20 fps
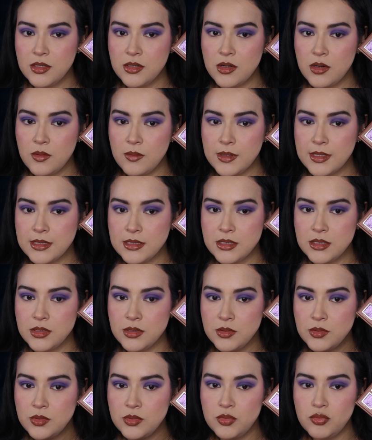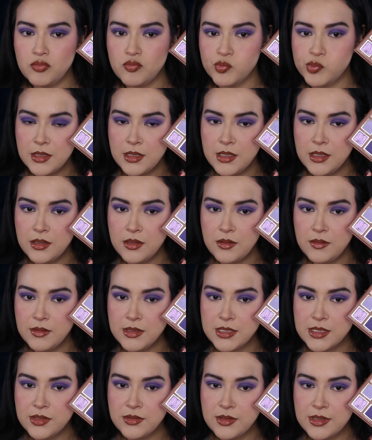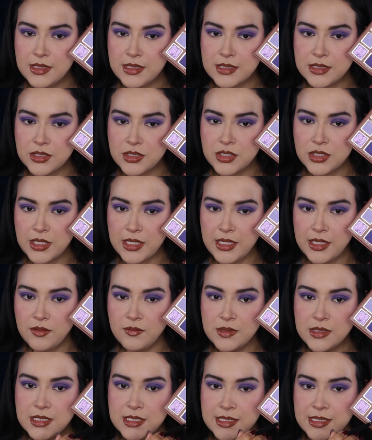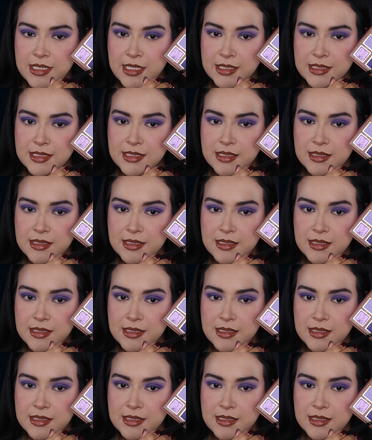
go into this shade, which is next